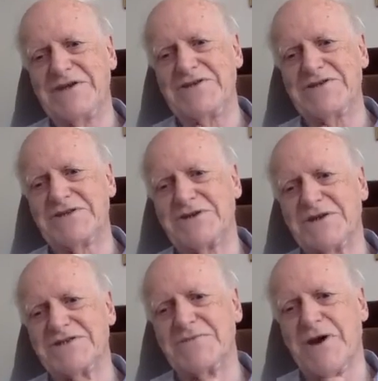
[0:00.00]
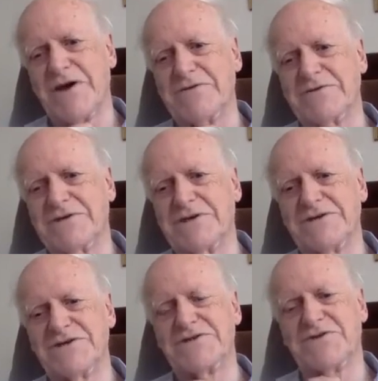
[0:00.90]
Nietzsche is about
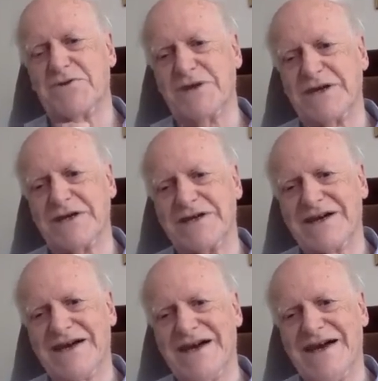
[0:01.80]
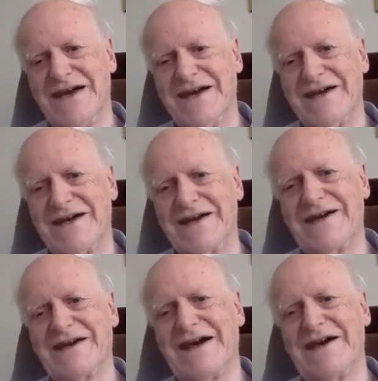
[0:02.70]
destroying,
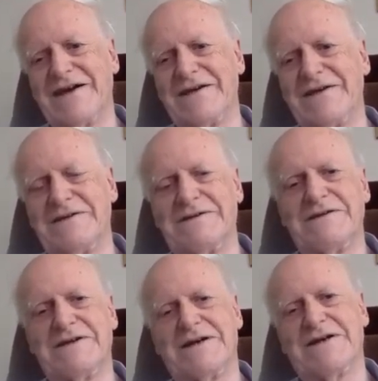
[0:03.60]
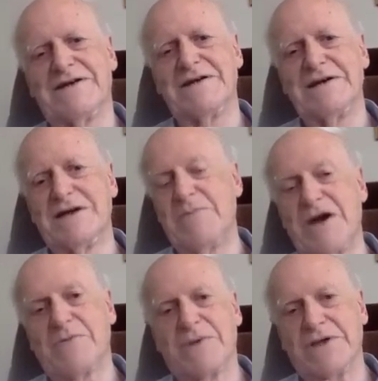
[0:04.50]
and in
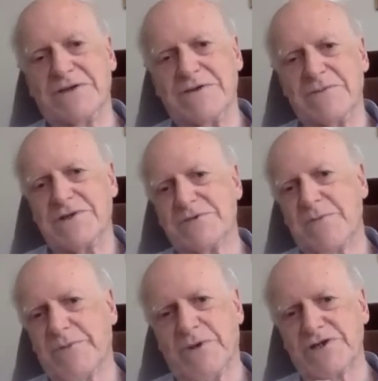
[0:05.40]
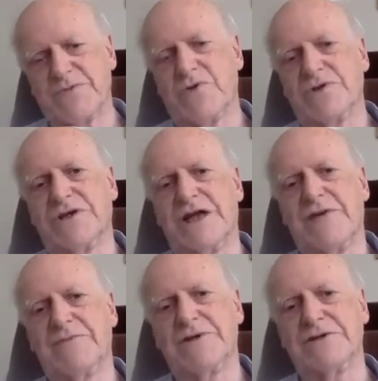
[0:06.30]
my opinion, I mean, it's about much more than
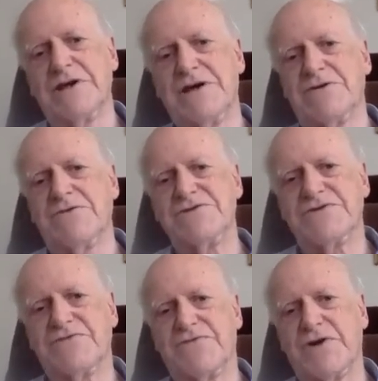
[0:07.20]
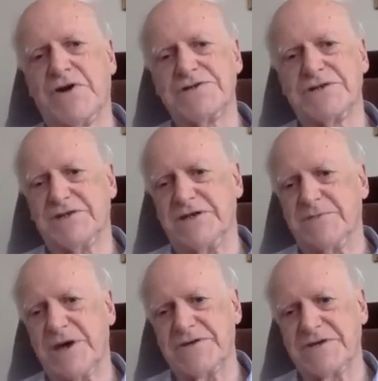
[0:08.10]
that, but there is a ferocity
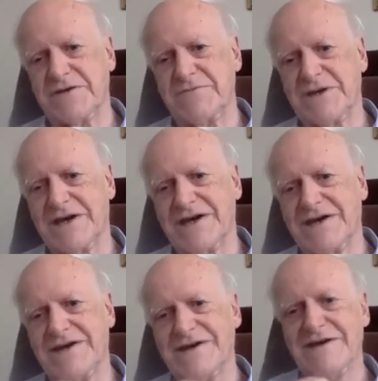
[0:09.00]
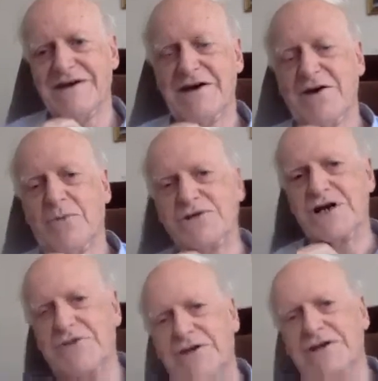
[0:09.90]
about him, which
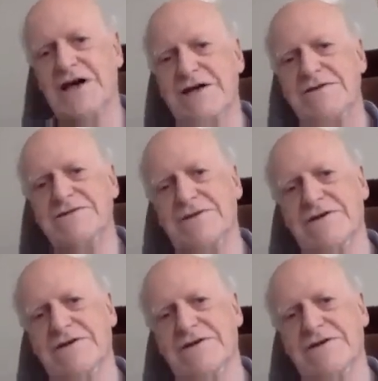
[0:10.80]
I think has